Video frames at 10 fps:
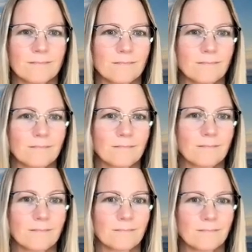
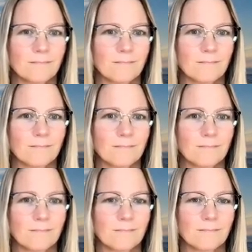
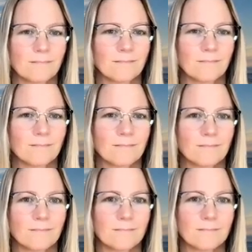
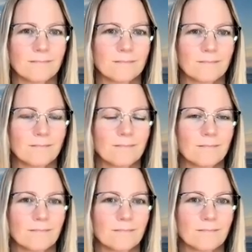
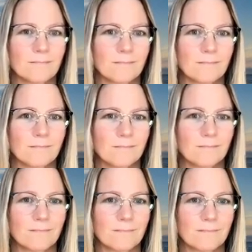
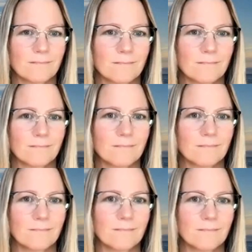
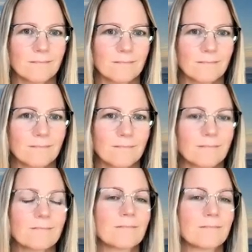
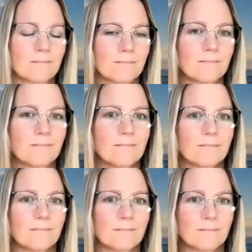
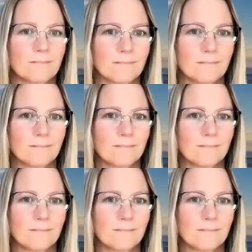The person shown says nothing.